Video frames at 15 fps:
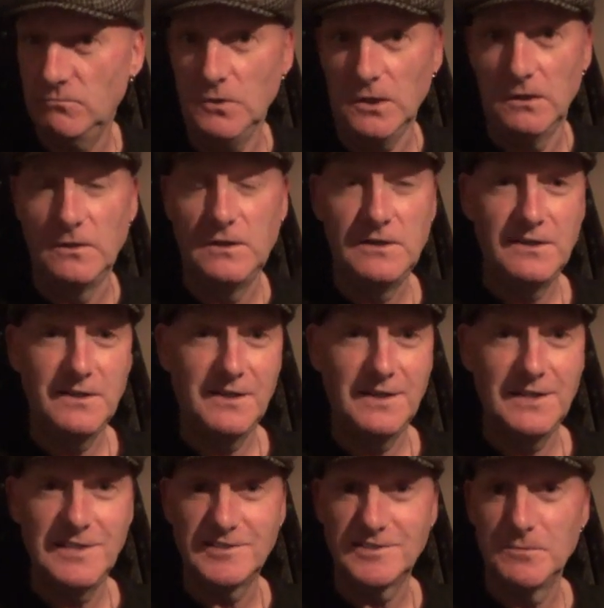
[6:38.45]
Well,
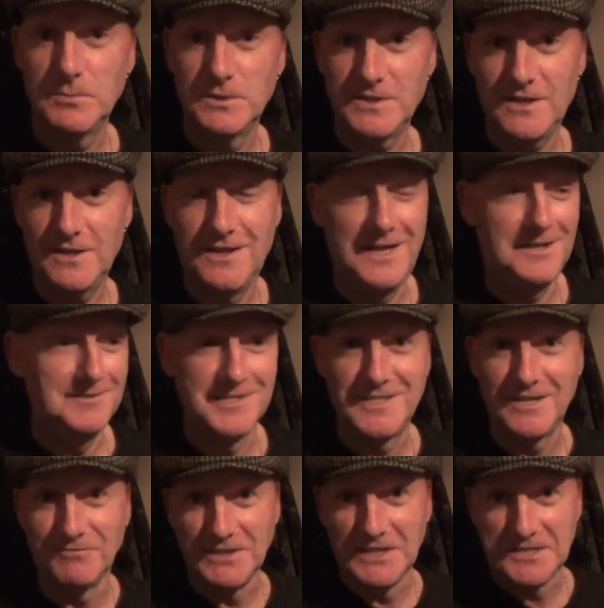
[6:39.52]
at least someone else
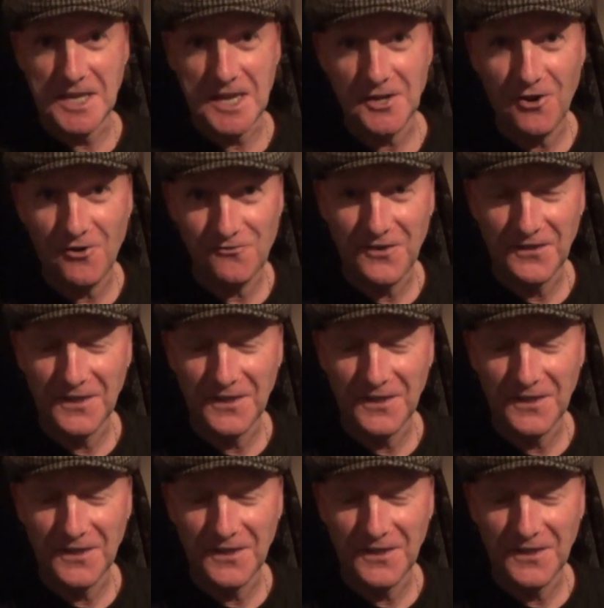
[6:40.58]
is having a day off,